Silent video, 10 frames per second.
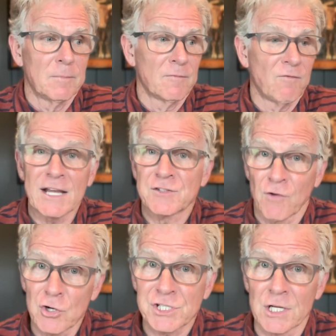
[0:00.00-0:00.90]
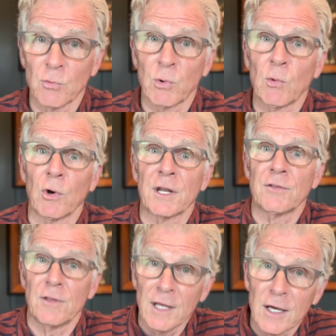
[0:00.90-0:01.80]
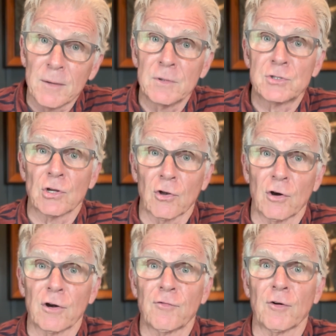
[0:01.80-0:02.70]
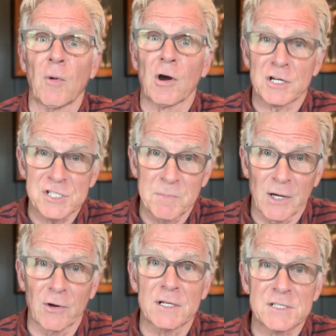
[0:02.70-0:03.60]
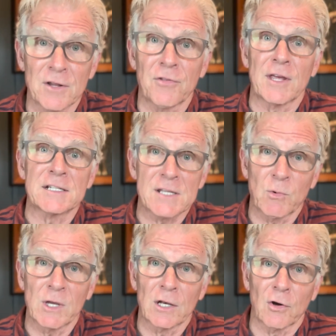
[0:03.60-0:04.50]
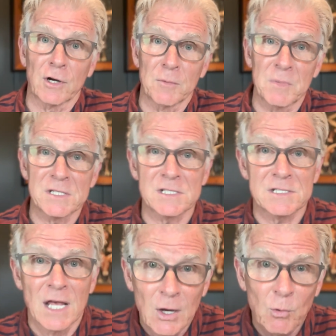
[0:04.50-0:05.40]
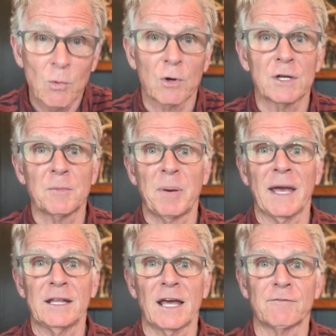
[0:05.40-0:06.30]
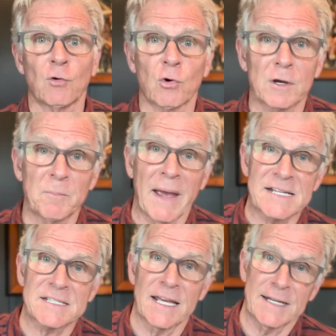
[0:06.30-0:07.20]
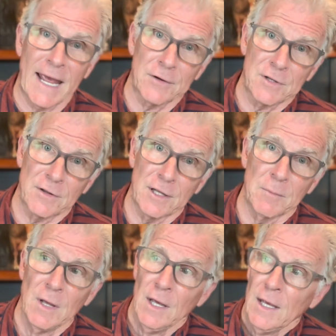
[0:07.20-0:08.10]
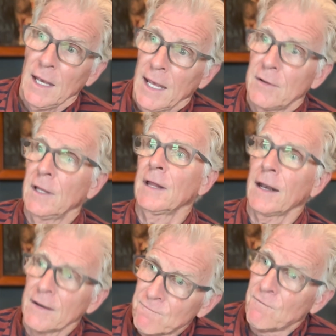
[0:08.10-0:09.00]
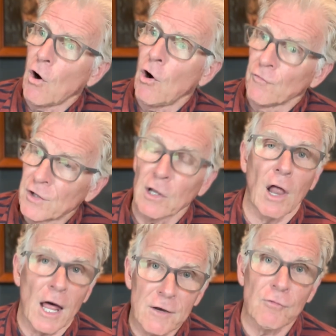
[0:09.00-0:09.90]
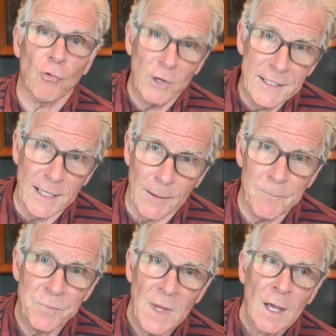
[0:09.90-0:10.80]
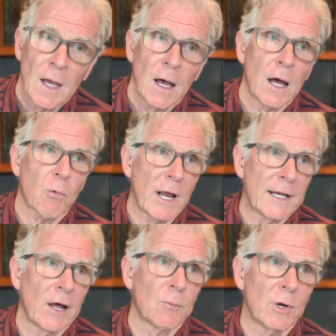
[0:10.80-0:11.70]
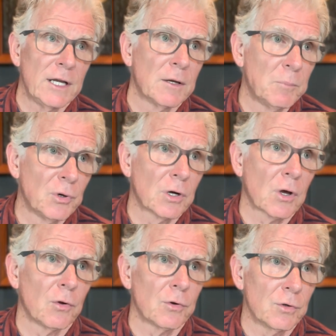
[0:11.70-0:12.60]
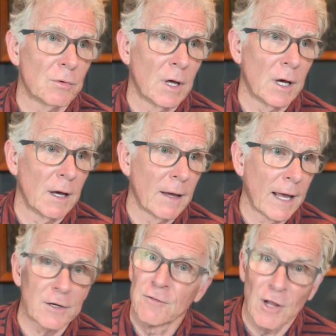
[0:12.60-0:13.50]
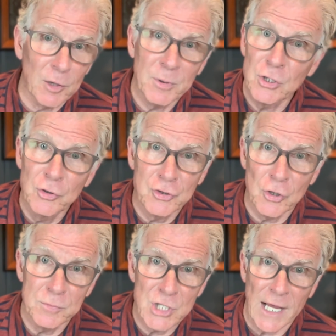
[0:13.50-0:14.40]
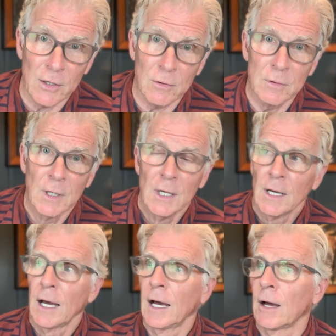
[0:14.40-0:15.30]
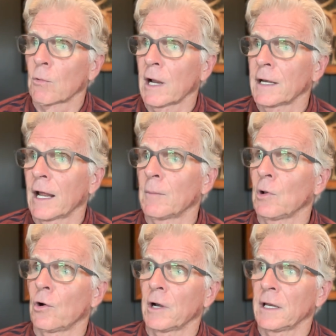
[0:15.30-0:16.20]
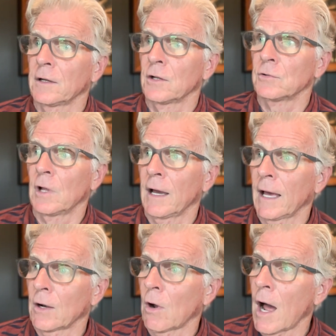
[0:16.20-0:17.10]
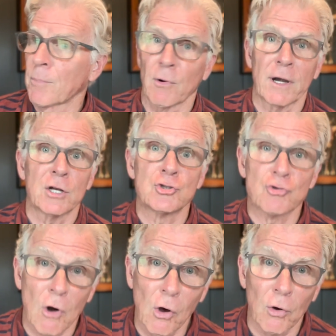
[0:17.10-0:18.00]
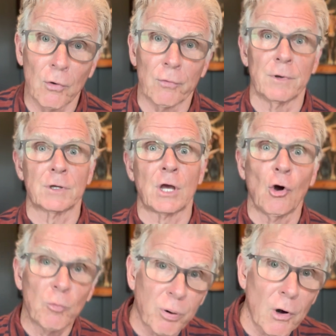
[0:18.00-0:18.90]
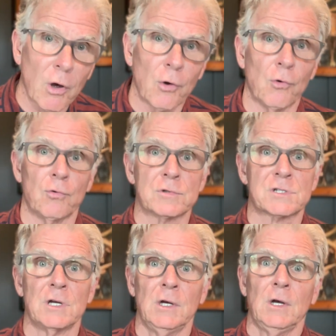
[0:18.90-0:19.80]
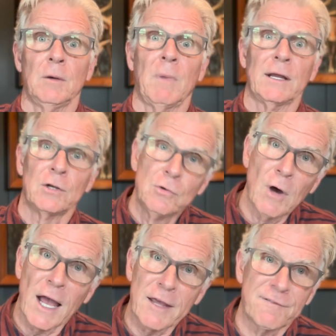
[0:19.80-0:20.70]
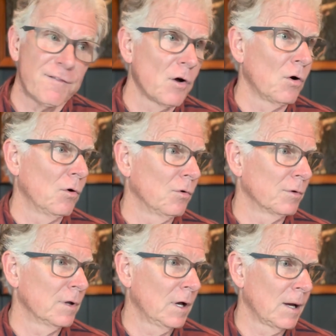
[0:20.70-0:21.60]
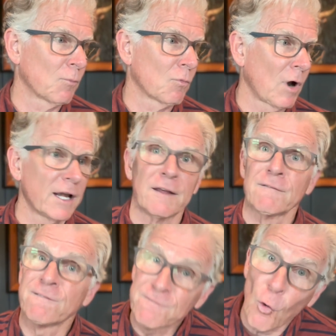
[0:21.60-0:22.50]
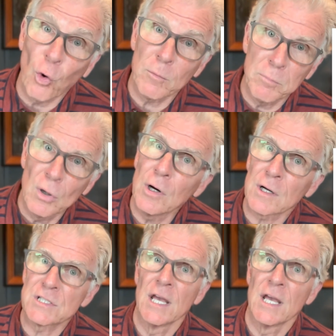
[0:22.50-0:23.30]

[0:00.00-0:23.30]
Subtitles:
vice versa, we wanted them to learn from our experience and the things that we had learned in business. We wanted to pay that forward and pass that down to them. And then that involved a lot of reading. Right now I'm reading a book on how to develop a YouTube channel. Right now I'm learning how to operate a drone, GoPros, my new iPhone. I'm writing 4 books.